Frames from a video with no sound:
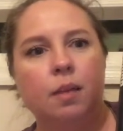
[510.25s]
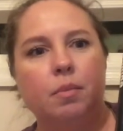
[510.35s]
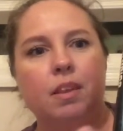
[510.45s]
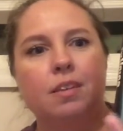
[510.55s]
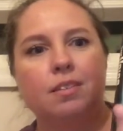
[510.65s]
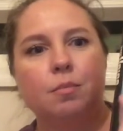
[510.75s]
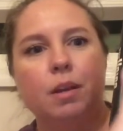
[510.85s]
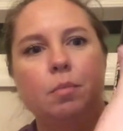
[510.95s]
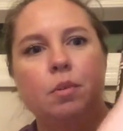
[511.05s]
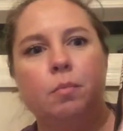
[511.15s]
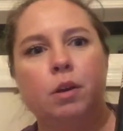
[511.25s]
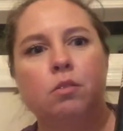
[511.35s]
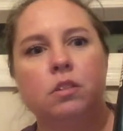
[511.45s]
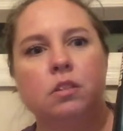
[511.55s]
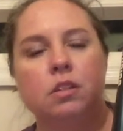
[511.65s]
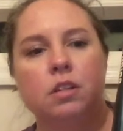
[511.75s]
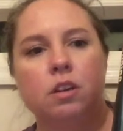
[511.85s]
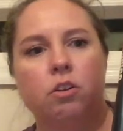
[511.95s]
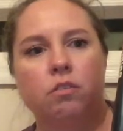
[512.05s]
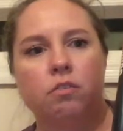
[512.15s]
But somebody put a big old
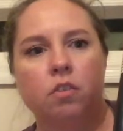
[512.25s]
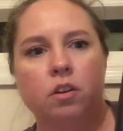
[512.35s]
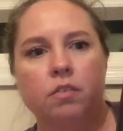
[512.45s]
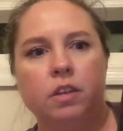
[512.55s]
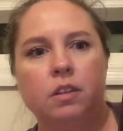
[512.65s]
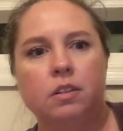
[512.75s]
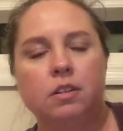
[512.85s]
sticker in front of it.